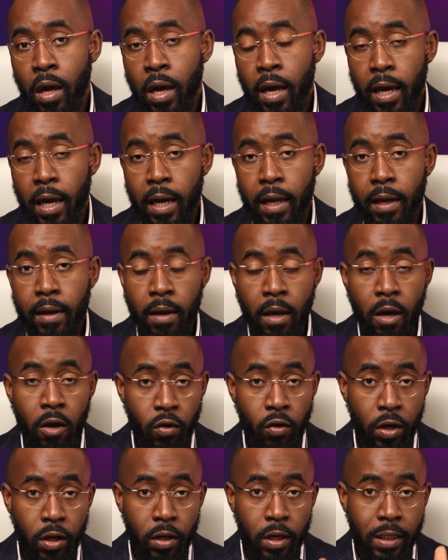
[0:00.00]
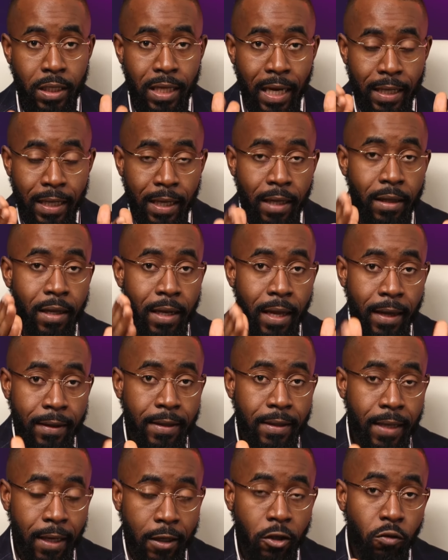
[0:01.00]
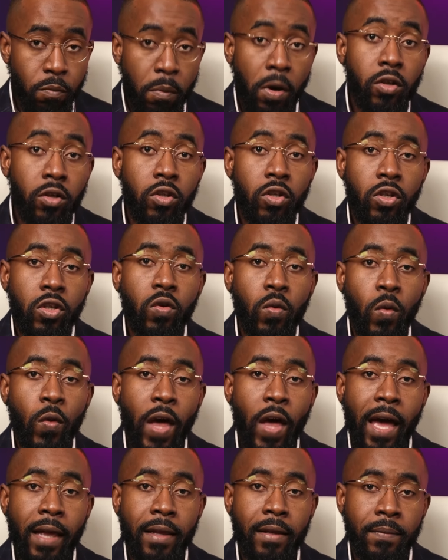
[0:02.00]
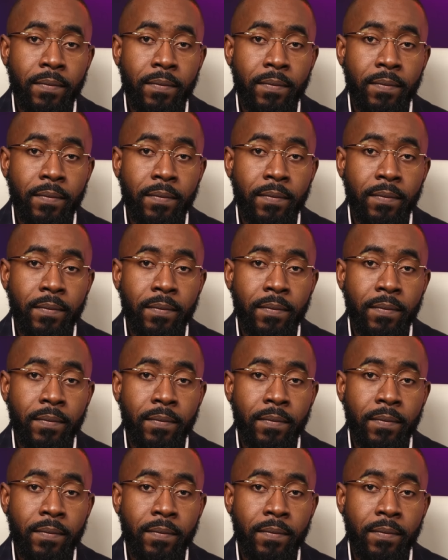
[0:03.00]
And you need to dedicate the next 6 months to that.